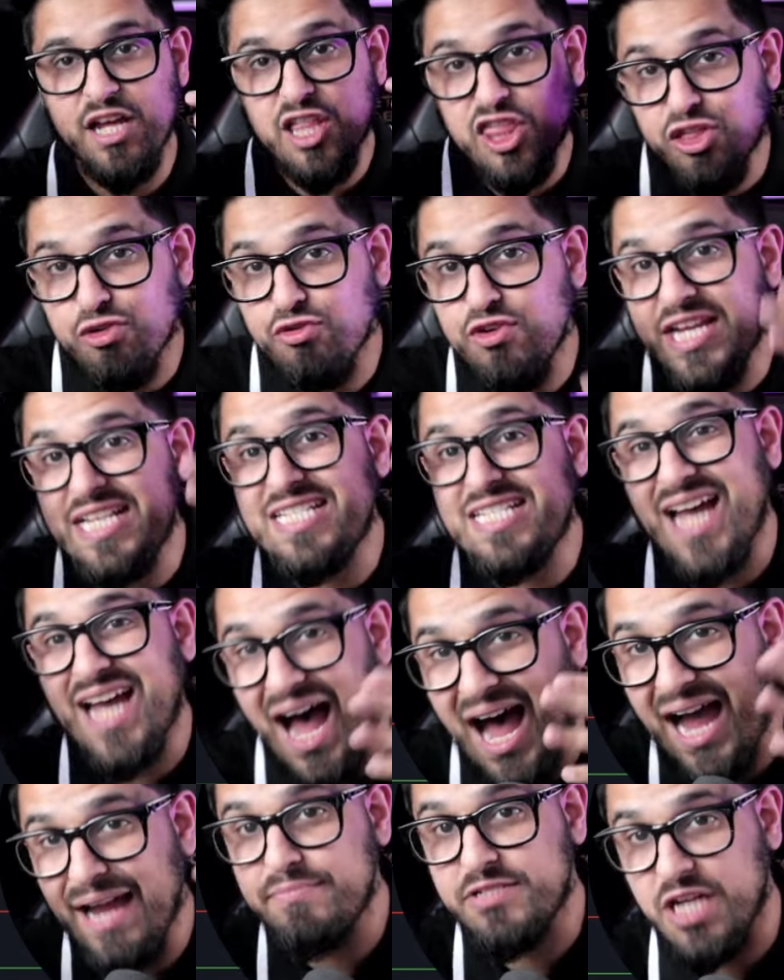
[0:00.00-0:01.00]
three
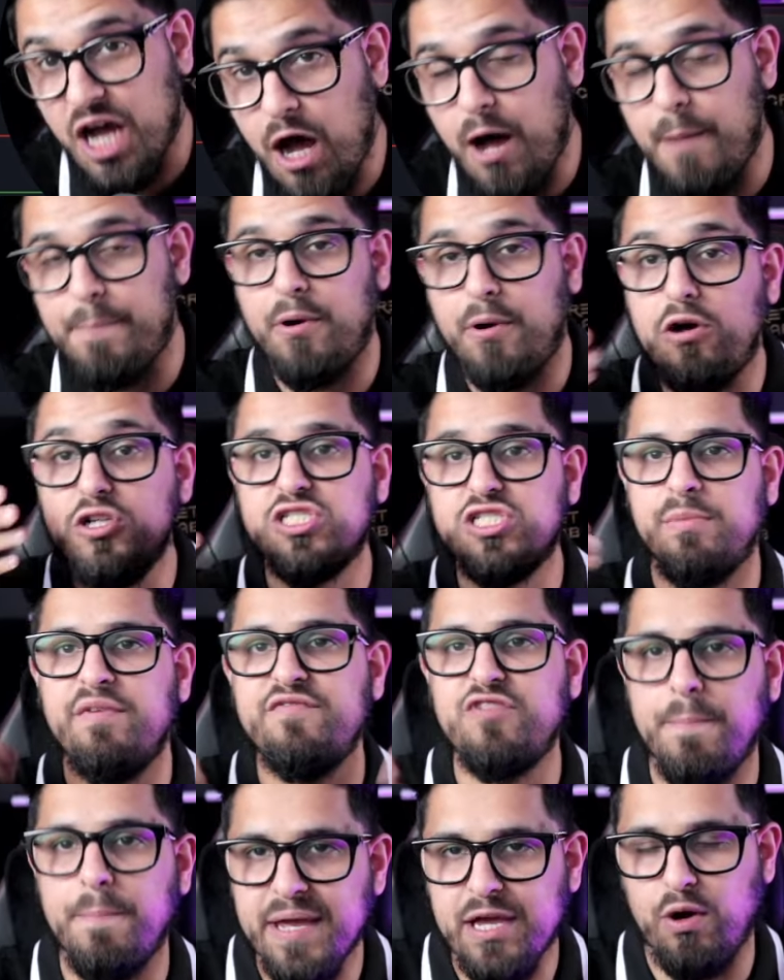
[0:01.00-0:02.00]
times up on some of
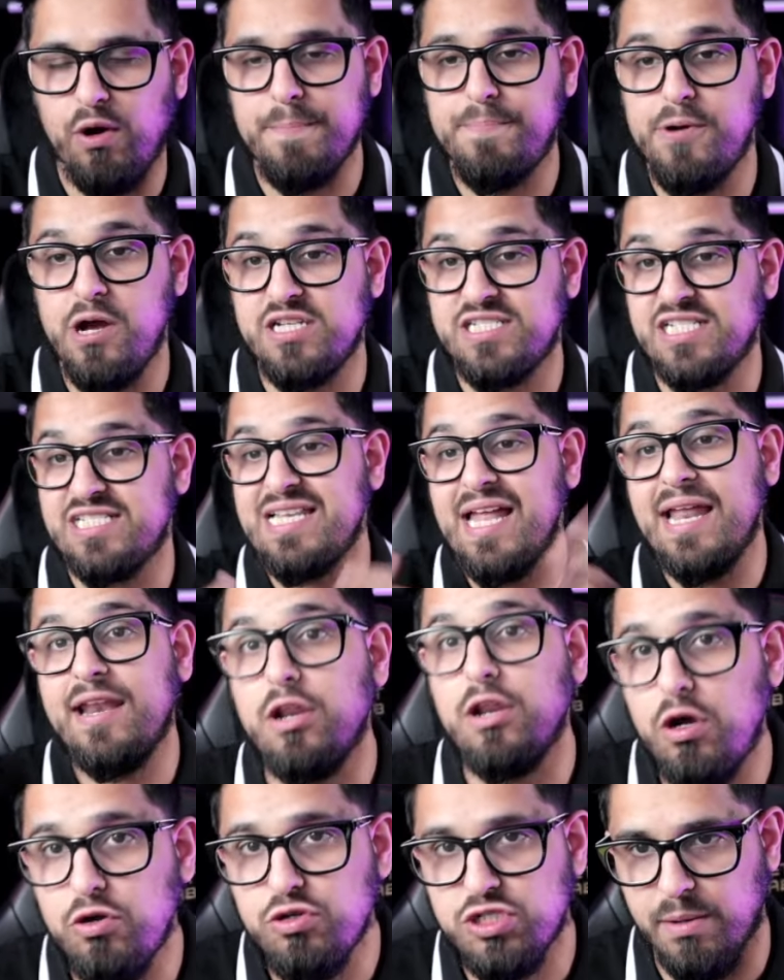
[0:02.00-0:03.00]
your Bitcoin purchases, let
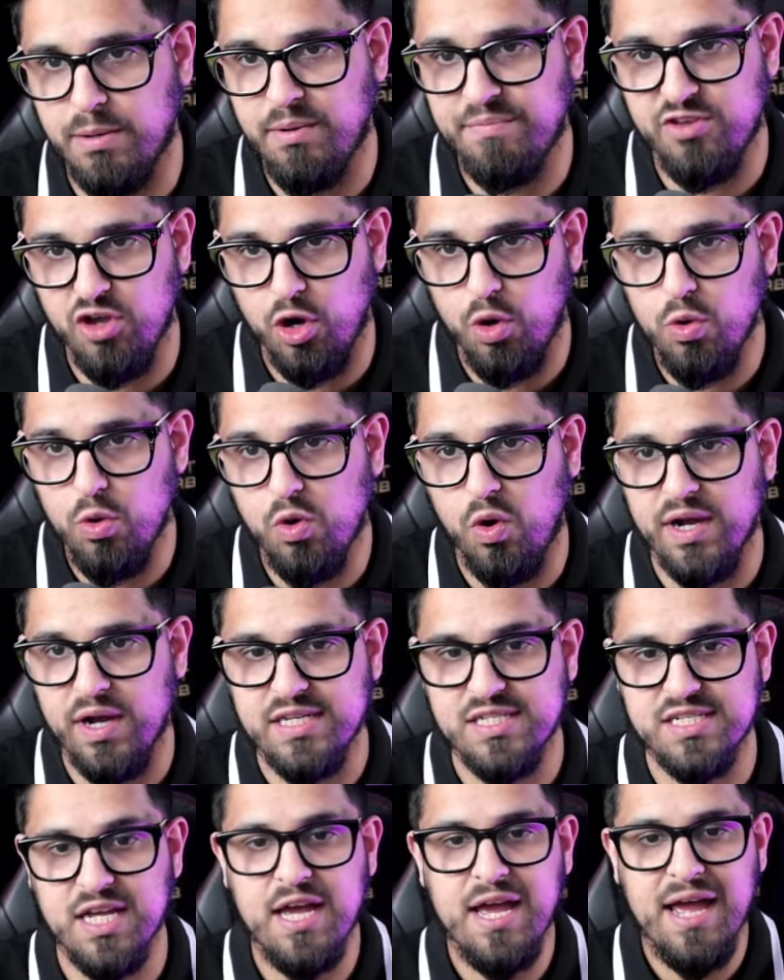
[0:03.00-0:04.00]
alone some of your
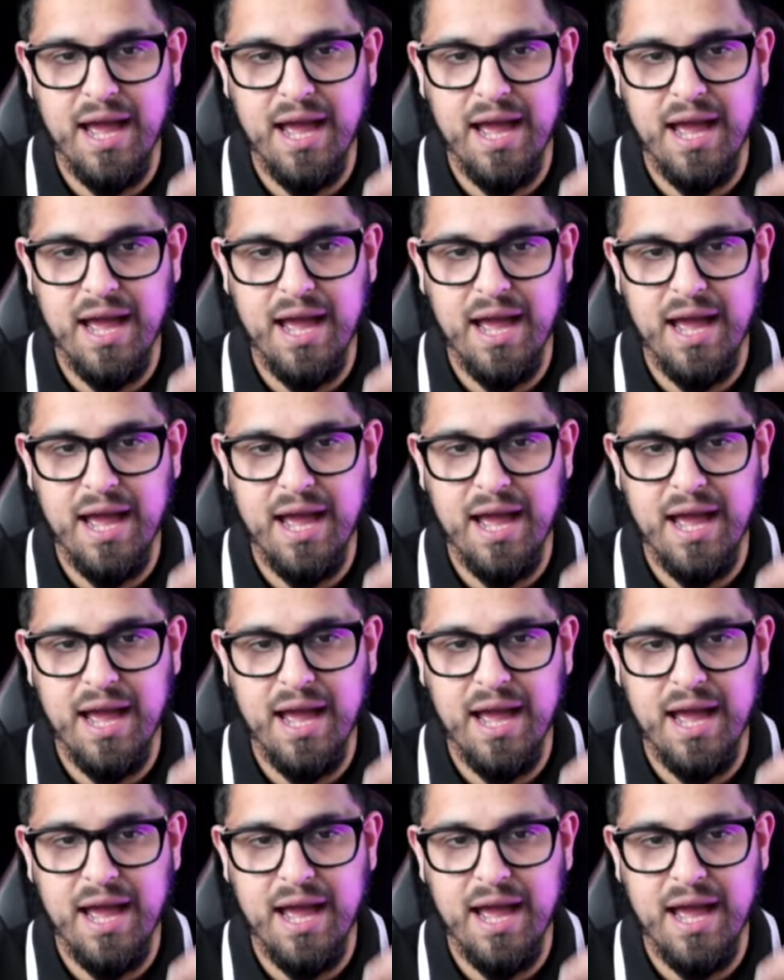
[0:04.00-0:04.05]
altcoins.